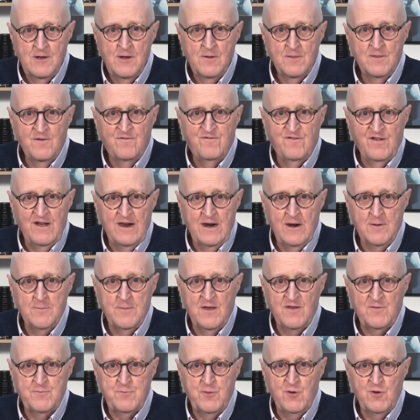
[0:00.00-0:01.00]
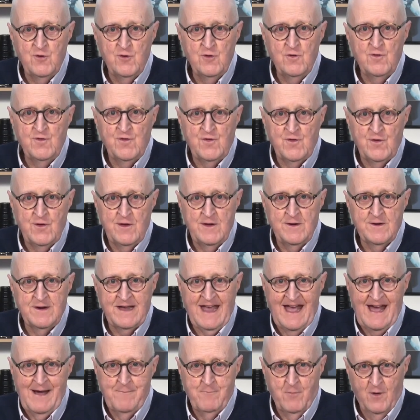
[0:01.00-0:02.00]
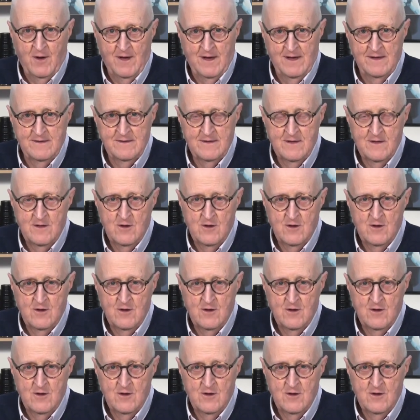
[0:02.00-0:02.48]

the film is pulled through your camera